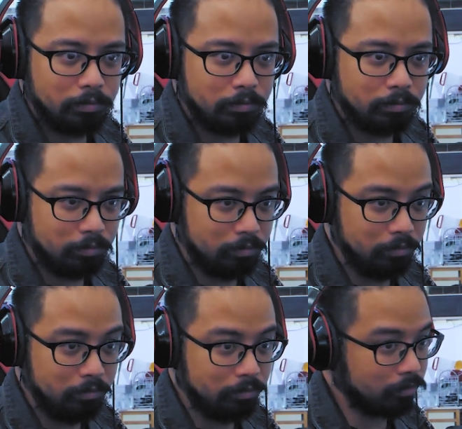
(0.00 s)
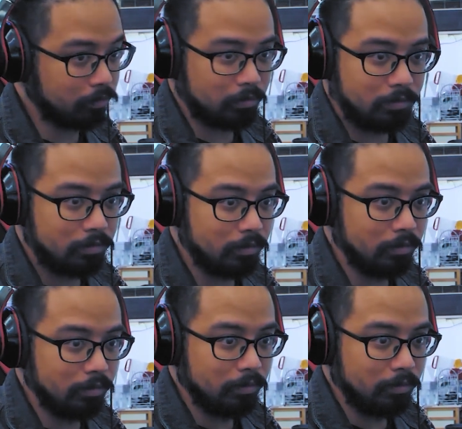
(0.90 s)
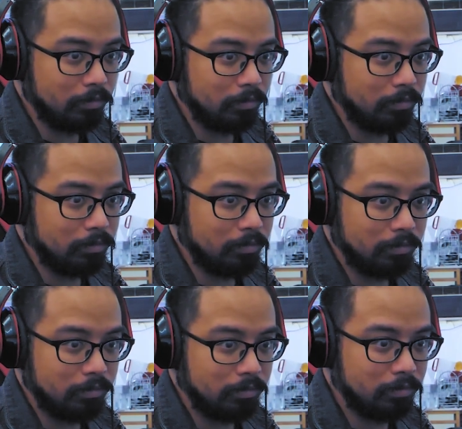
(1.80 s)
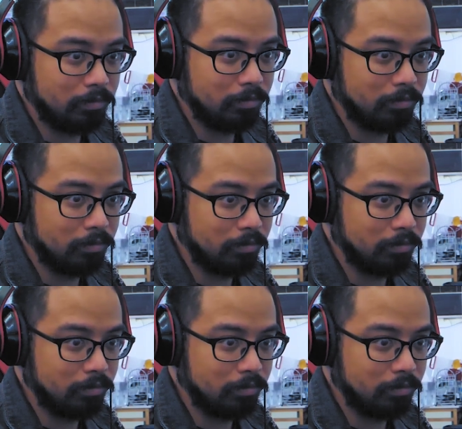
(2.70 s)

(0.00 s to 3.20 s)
Nobody speaks.